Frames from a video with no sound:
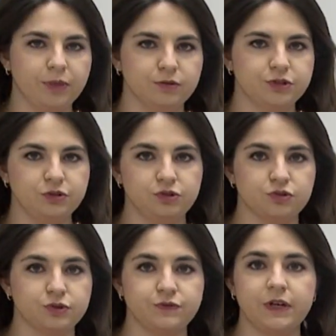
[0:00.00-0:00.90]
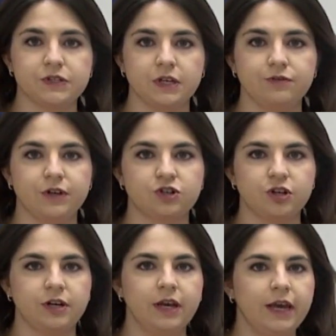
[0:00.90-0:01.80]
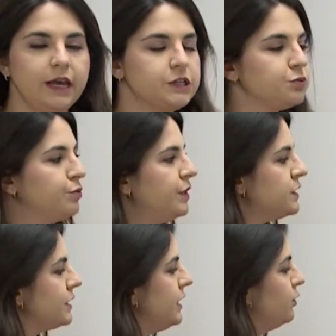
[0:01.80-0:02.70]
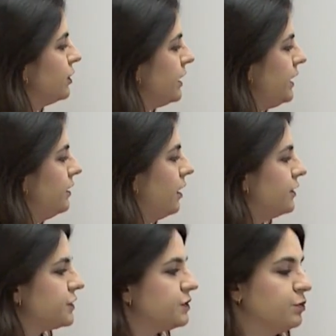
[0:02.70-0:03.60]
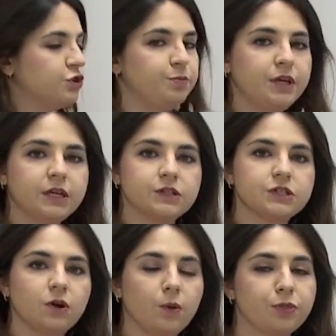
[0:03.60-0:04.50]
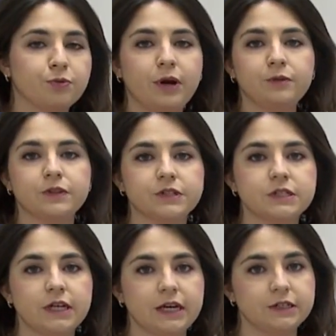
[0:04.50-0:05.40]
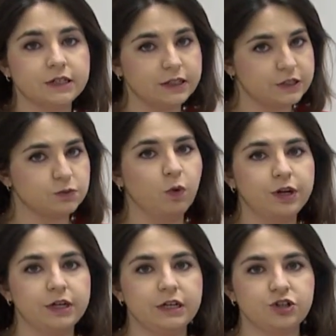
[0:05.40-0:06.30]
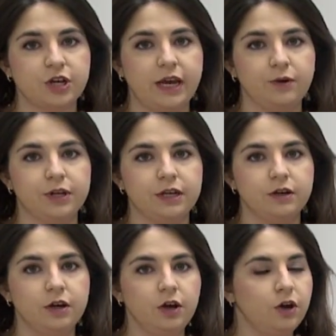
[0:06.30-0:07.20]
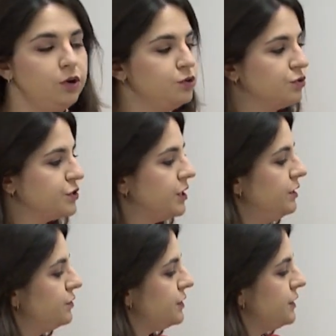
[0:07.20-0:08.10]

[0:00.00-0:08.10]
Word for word: those Hoosiers facing eviction is through these legal kiosks, which are being installed throughout the state, at least one in each county. Hoosiers can use